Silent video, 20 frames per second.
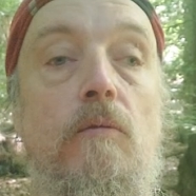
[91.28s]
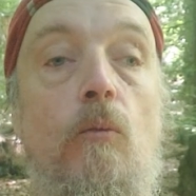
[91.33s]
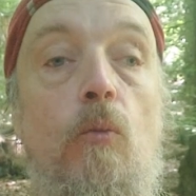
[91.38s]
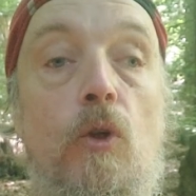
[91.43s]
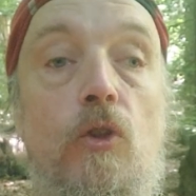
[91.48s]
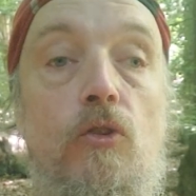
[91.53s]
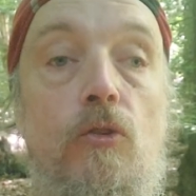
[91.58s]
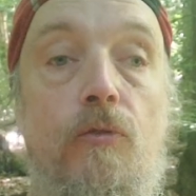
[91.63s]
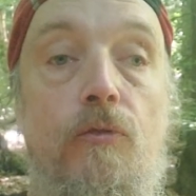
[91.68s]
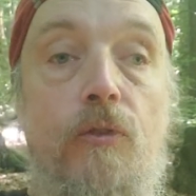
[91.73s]

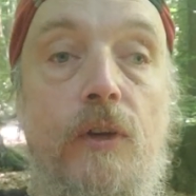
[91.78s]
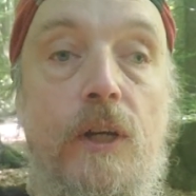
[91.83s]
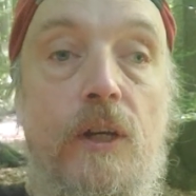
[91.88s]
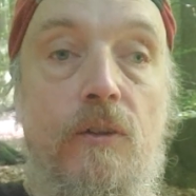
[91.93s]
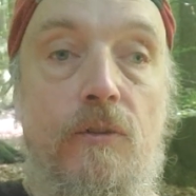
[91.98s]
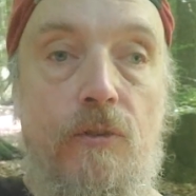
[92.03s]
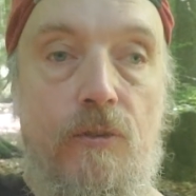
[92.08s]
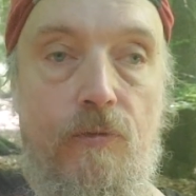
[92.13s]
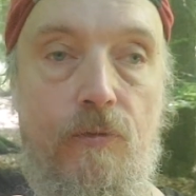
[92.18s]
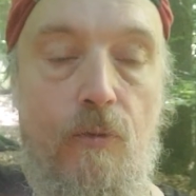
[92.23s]
Watch your
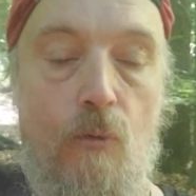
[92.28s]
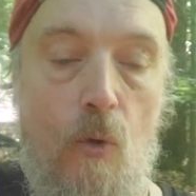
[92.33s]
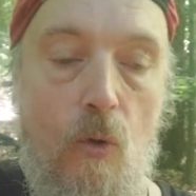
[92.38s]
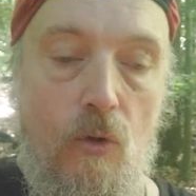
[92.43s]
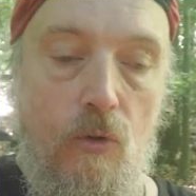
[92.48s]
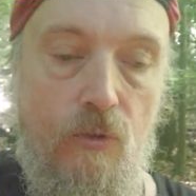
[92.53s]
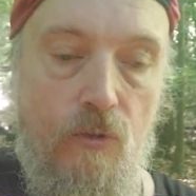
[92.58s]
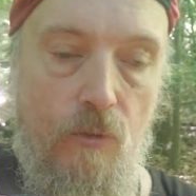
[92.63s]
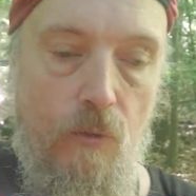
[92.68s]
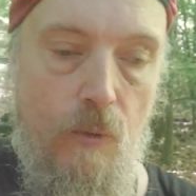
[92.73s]
fingers,
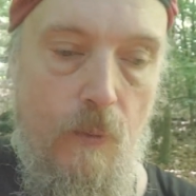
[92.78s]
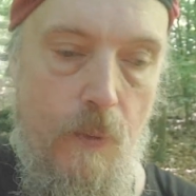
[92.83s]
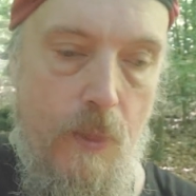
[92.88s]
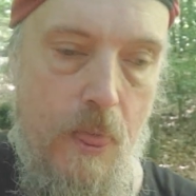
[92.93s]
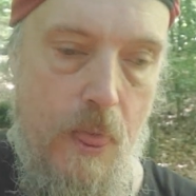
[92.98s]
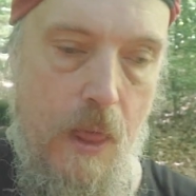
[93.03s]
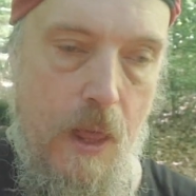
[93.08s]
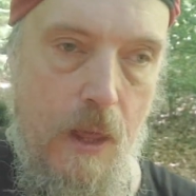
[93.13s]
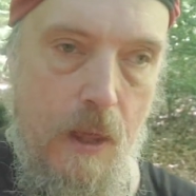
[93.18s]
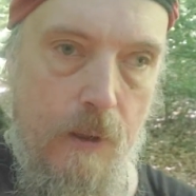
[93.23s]
folks,
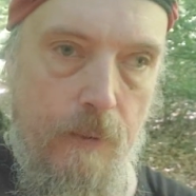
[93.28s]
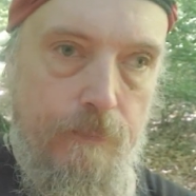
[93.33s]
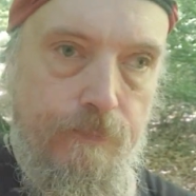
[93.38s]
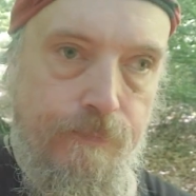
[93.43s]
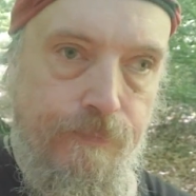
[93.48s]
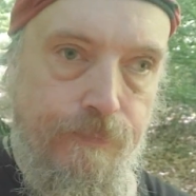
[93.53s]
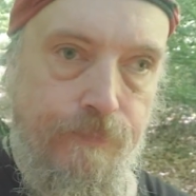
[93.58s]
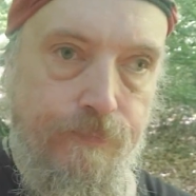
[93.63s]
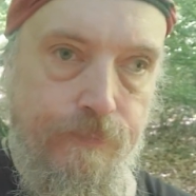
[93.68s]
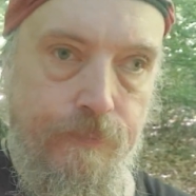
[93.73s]

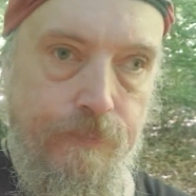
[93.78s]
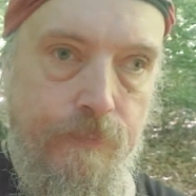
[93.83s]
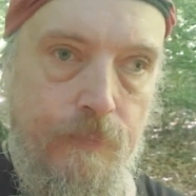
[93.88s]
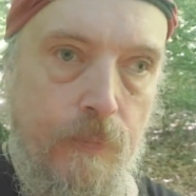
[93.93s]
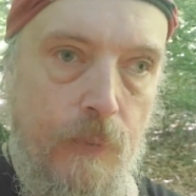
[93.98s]
and